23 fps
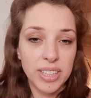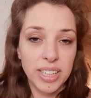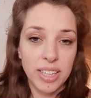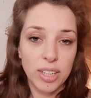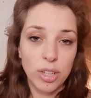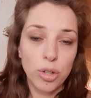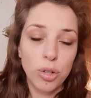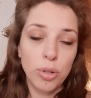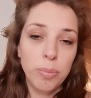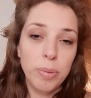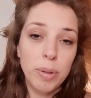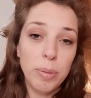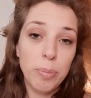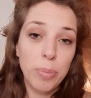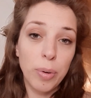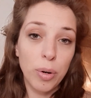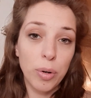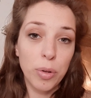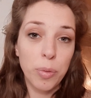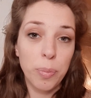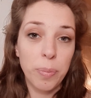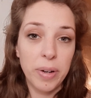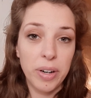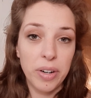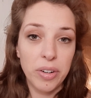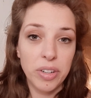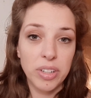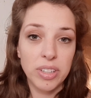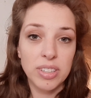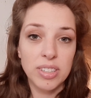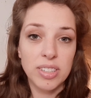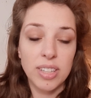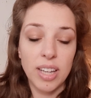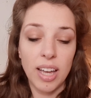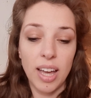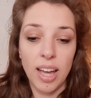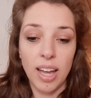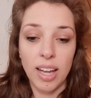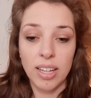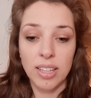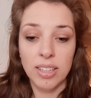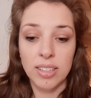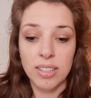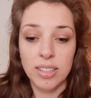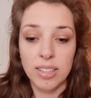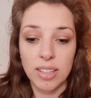it could be both parents,
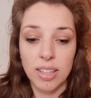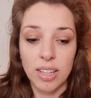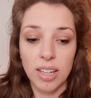and